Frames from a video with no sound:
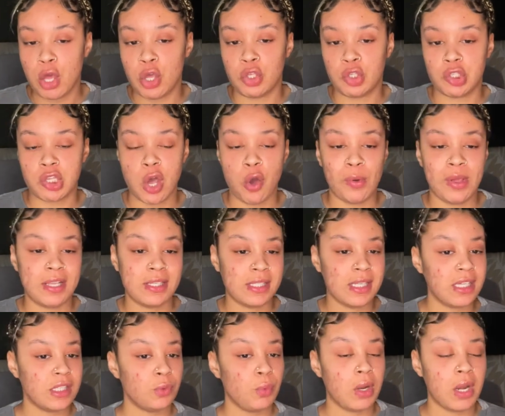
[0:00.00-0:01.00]
So is
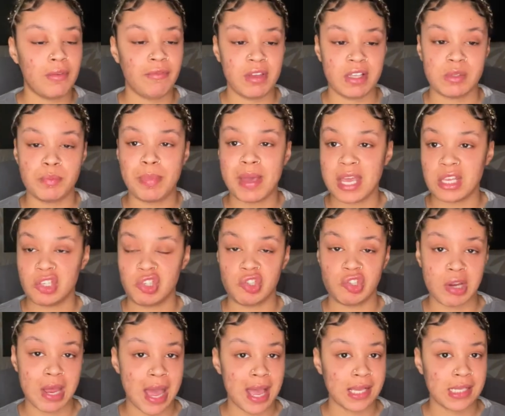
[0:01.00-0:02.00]
this one of his best
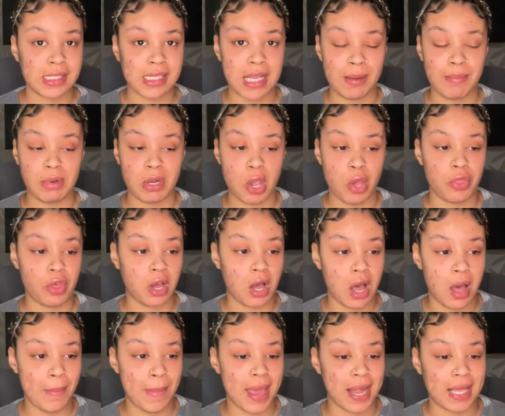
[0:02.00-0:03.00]
tracks? Let me know in the
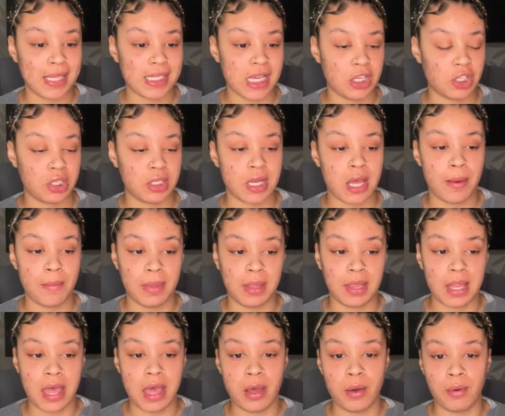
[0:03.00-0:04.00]
comment section down
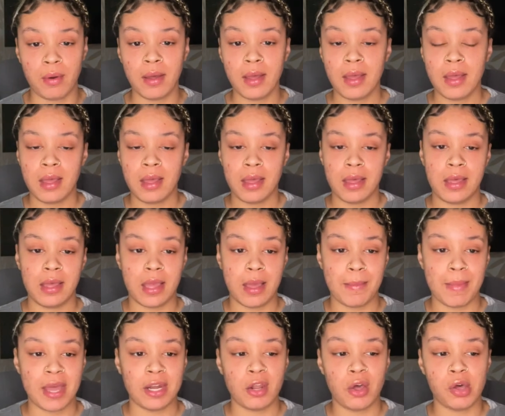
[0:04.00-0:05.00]
below.
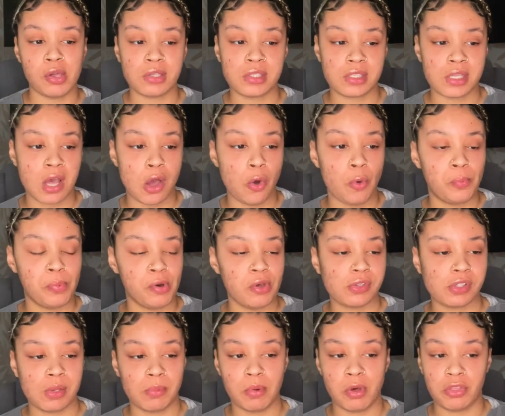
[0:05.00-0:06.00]
Um, and also
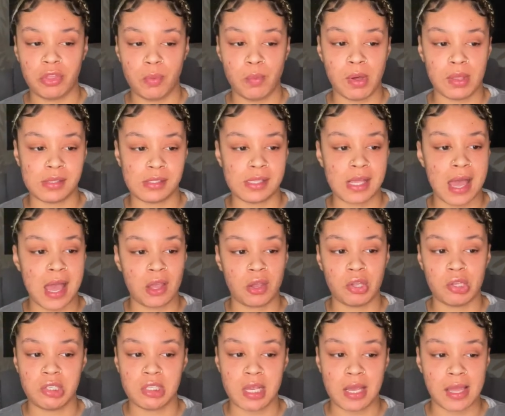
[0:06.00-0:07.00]
put some other ones that I
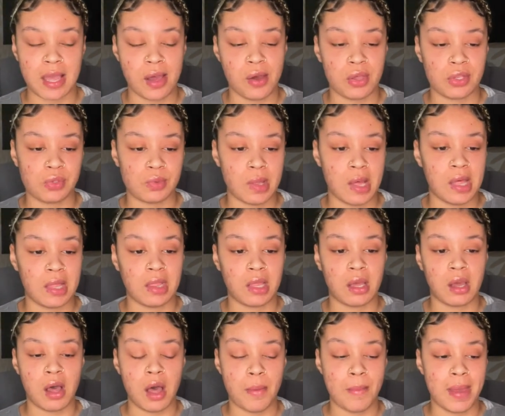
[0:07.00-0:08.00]
could check out as well in the
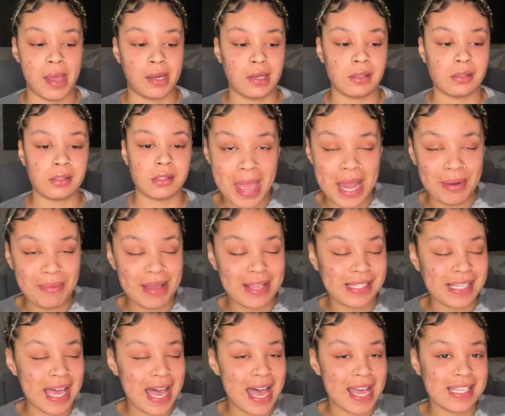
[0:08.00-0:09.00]
comments. Anyways,
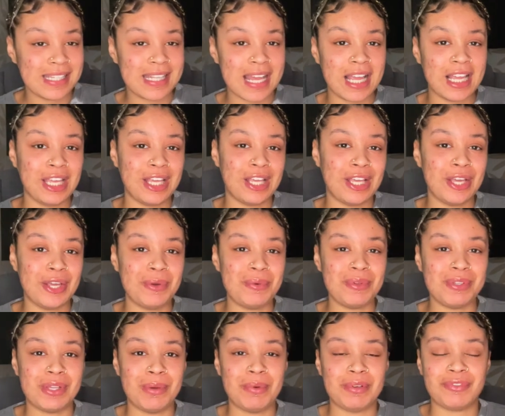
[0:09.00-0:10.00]
guys, thank you
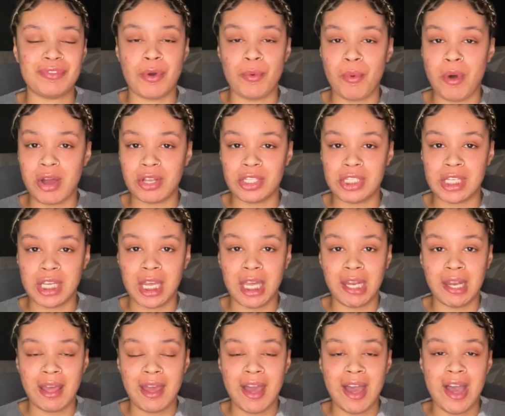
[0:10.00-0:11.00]
so much for
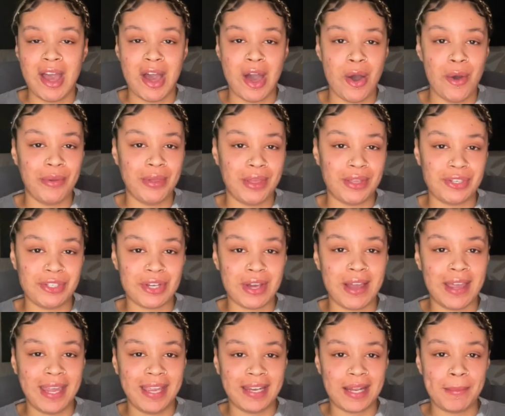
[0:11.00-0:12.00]
watching. I hope you
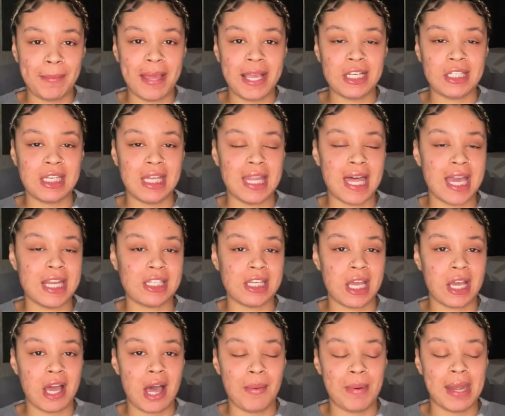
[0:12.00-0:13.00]
enjoyed. Make sure you like,
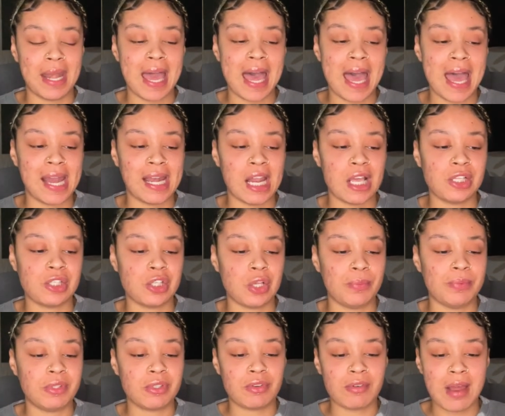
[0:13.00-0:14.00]
share, comment, and
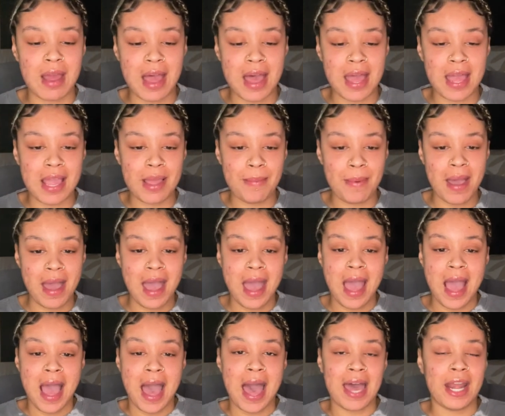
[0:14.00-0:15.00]
subscribe.
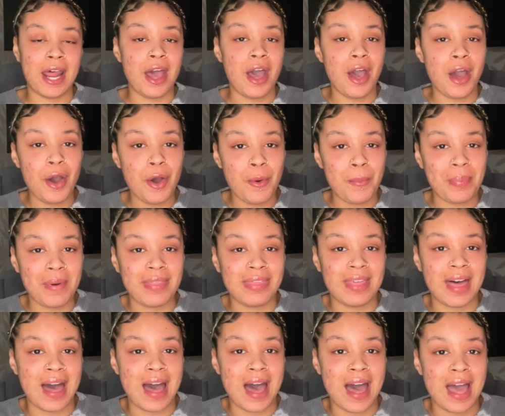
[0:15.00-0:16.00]
And I hope
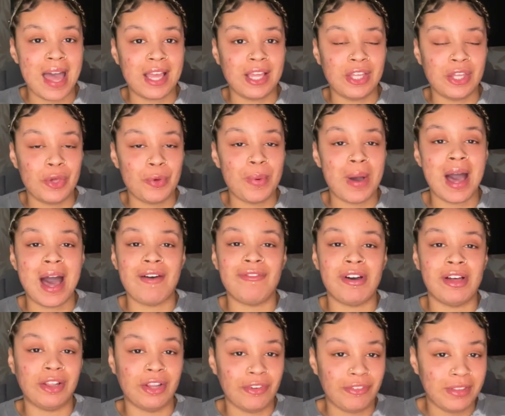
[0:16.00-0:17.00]
that you have
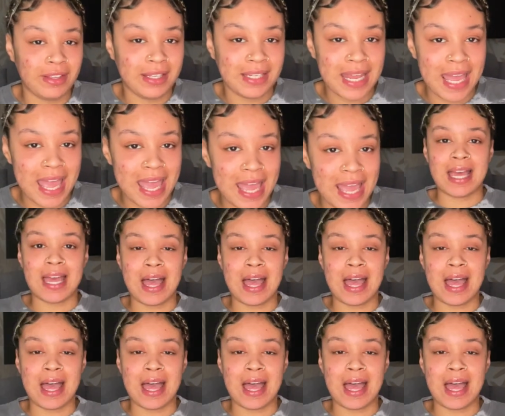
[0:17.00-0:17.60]
a lovely day.